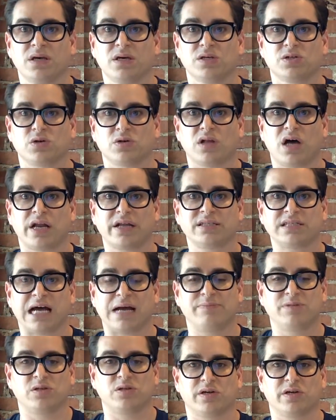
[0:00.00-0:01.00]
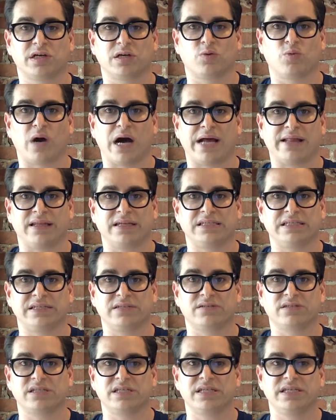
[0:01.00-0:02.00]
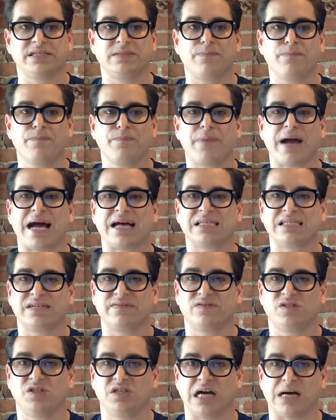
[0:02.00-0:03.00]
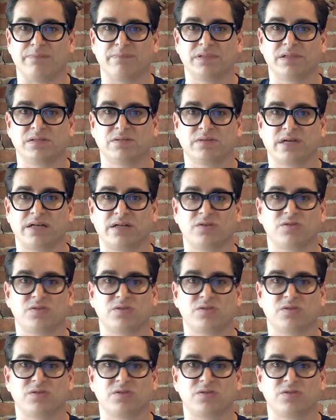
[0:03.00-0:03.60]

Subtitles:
So a lot of times at a wine list and you'll see these massive jumps, right?